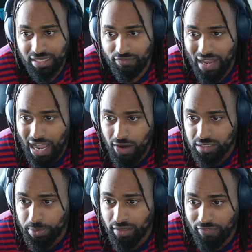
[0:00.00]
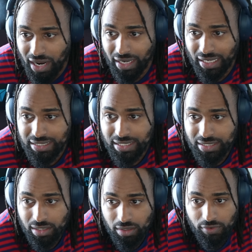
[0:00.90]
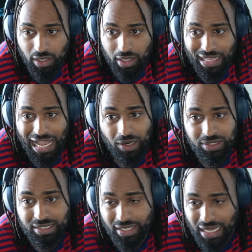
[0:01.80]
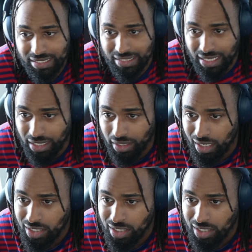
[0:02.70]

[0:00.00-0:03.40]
and if a house be divided against itself, the house cannot stand.